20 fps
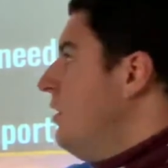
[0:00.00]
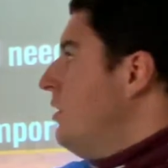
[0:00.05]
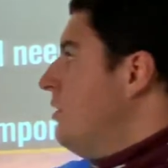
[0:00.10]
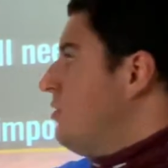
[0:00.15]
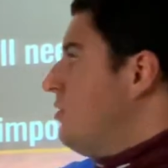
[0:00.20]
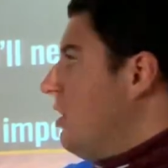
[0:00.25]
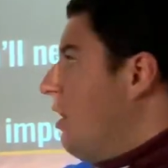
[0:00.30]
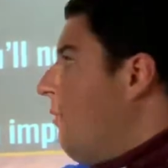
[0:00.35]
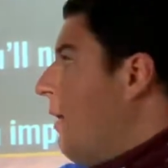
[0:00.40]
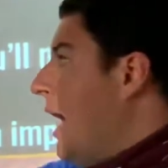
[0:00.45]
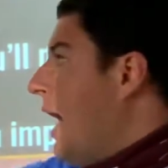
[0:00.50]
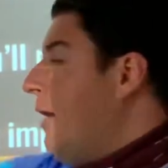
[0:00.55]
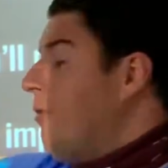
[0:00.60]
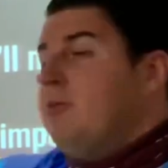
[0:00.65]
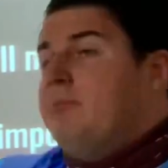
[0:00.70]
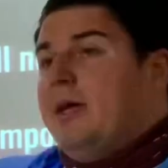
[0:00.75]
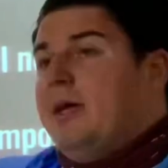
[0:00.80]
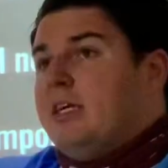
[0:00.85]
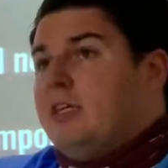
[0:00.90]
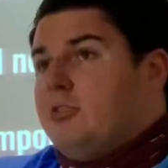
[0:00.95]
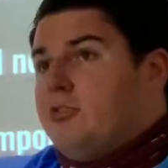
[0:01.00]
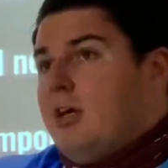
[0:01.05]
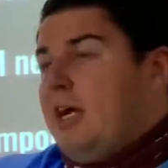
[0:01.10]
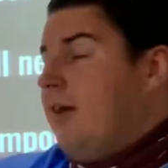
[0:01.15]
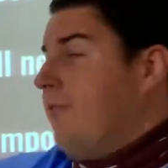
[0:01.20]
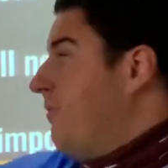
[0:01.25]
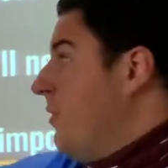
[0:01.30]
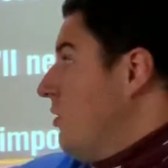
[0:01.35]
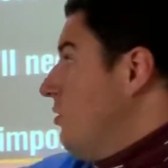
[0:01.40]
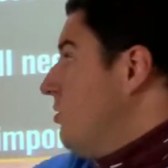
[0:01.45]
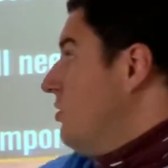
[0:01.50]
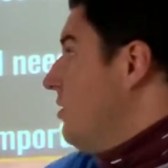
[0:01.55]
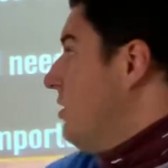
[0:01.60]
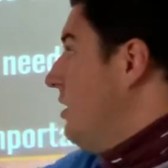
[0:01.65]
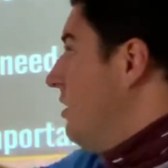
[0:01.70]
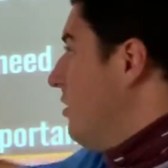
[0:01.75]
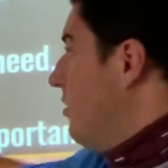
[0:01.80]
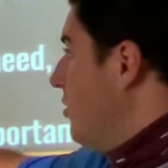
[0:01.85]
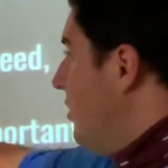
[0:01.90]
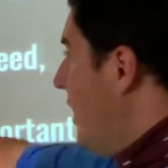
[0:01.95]
So I would make a draft first, get
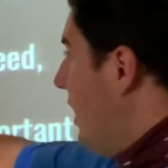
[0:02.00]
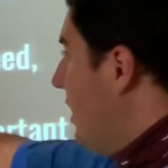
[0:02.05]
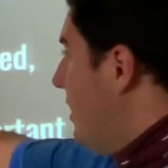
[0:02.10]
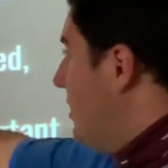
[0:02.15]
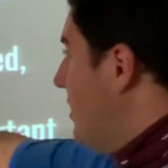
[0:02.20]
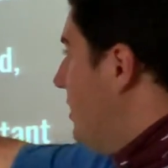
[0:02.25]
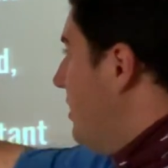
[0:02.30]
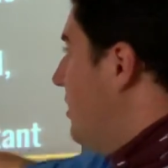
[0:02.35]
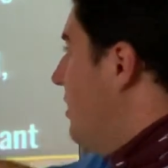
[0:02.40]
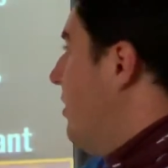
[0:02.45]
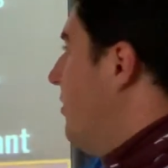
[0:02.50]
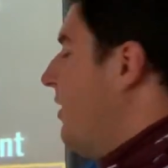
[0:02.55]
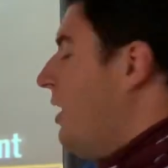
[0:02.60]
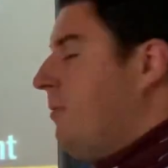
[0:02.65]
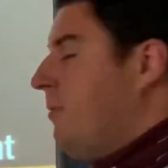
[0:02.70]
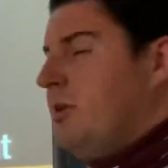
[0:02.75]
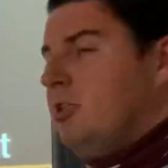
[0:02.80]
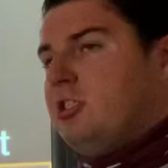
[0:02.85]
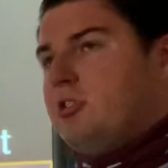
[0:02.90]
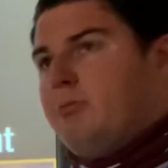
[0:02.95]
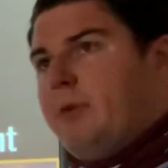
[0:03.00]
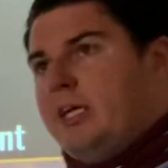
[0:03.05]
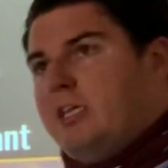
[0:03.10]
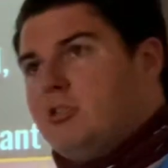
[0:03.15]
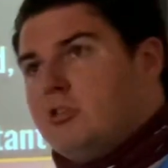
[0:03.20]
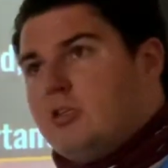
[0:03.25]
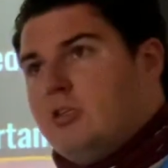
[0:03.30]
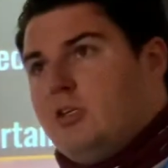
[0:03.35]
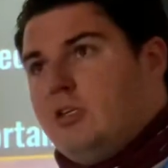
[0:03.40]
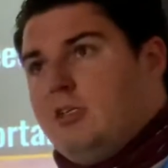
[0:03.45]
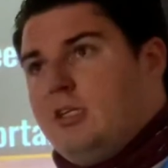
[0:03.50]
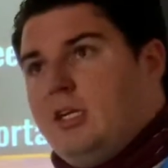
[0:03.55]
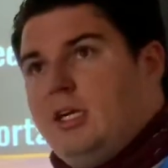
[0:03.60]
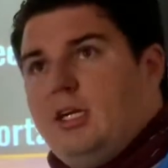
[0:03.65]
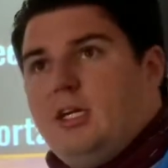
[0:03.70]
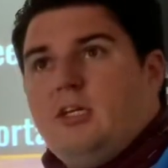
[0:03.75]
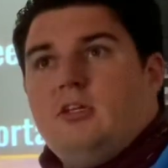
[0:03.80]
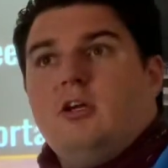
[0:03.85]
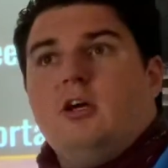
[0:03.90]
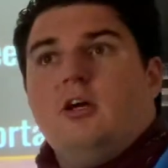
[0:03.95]
a good idea of how much space you're gonna
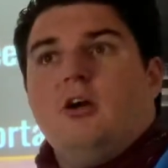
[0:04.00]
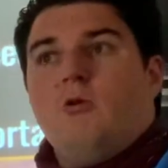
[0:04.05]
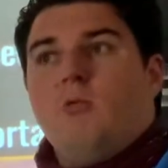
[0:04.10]
need,